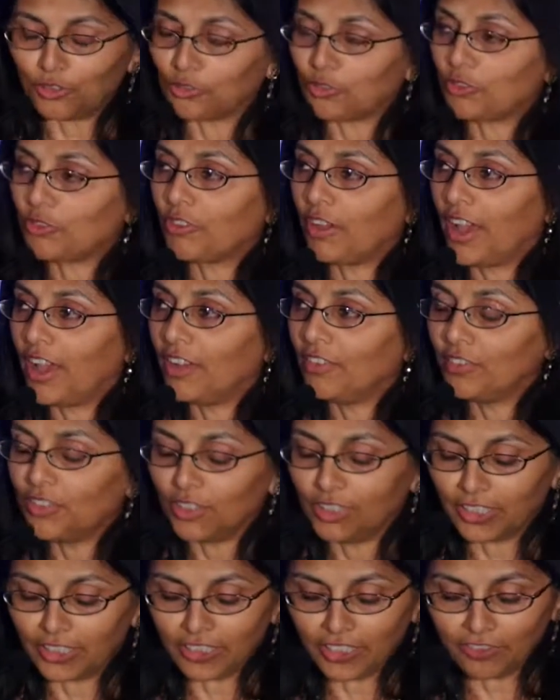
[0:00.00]

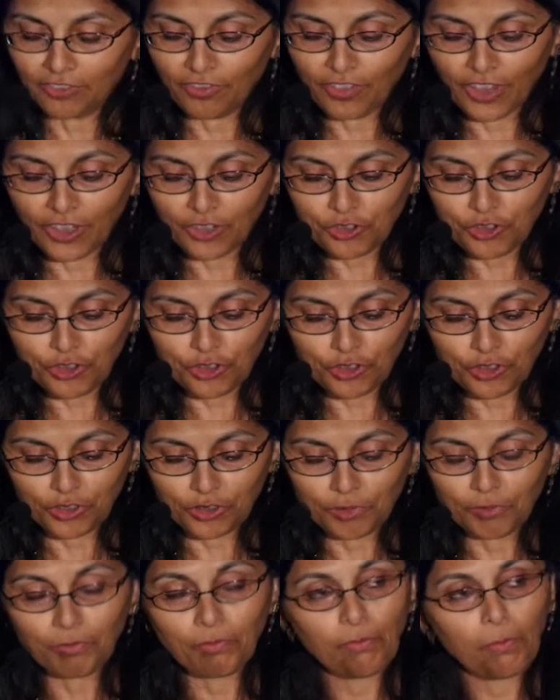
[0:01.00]
travel and adventure,
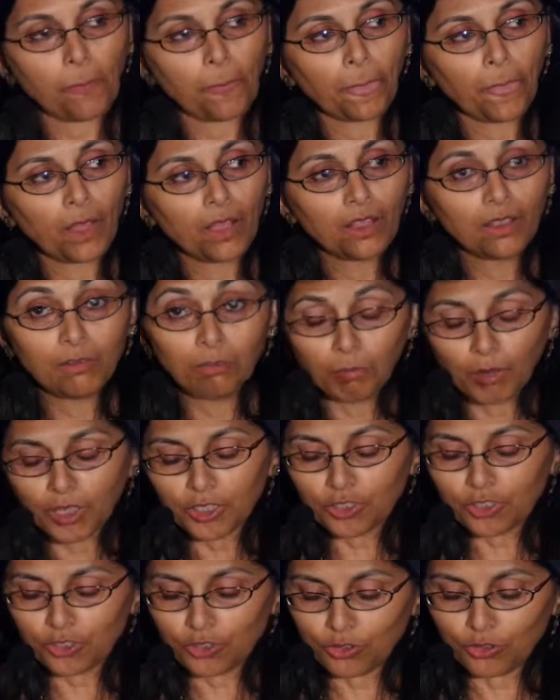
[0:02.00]

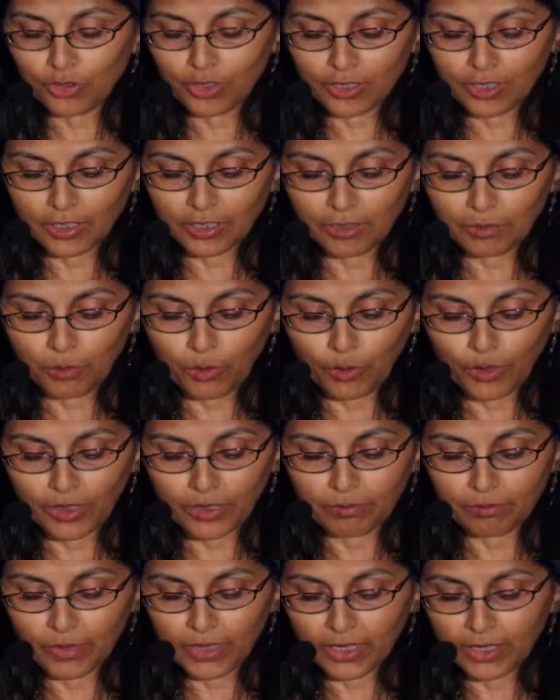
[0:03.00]
much to the
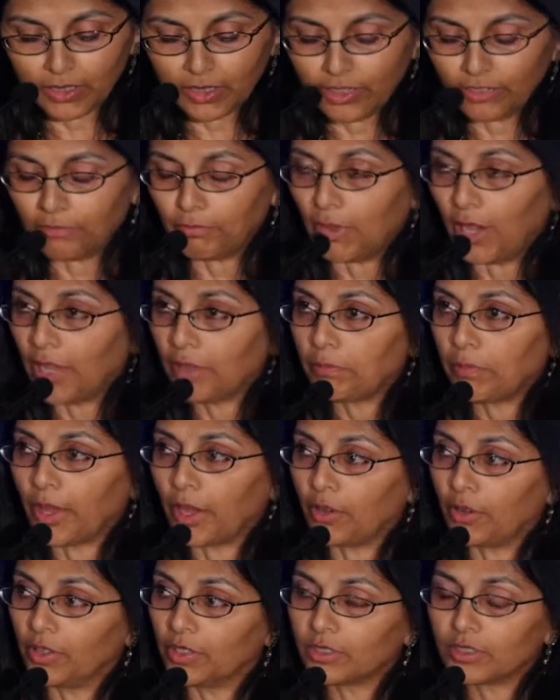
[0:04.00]
disappointment of my
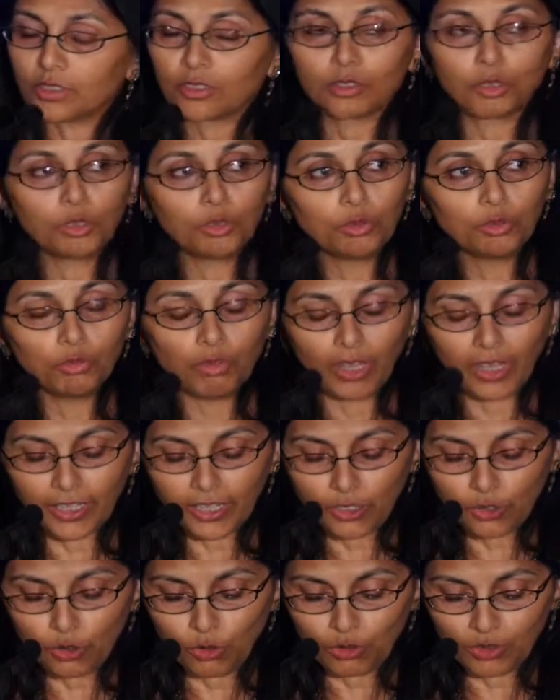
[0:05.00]
parents, who, like
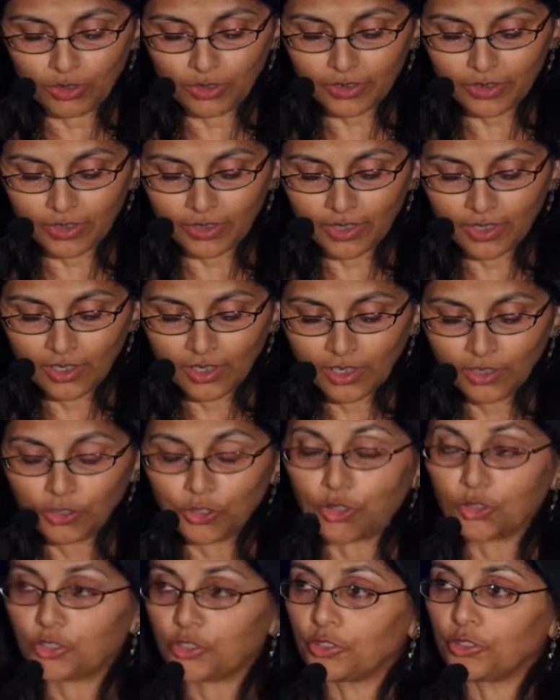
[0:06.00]
yours,
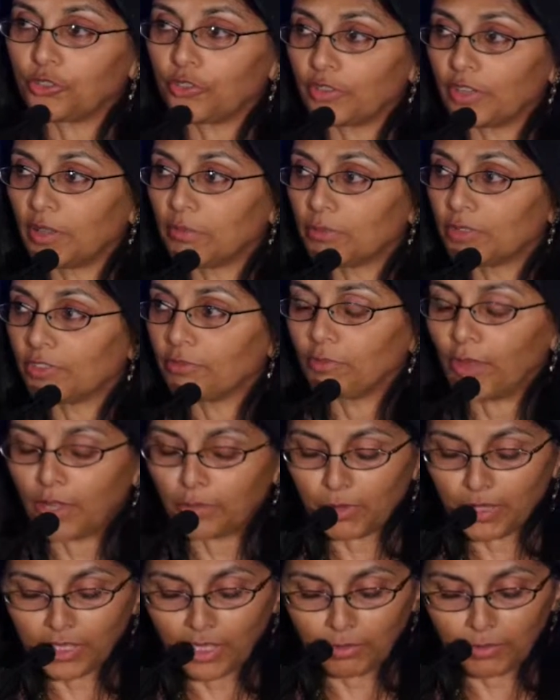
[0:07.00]
nurtured dreams of my
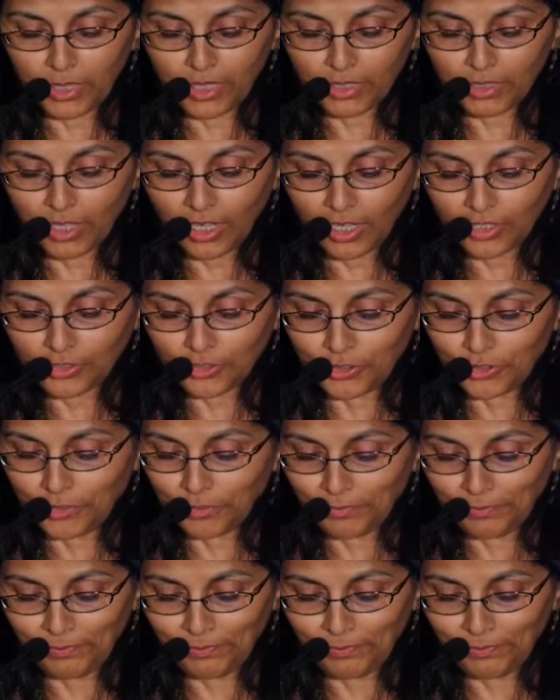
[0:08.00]
becoming a doctor.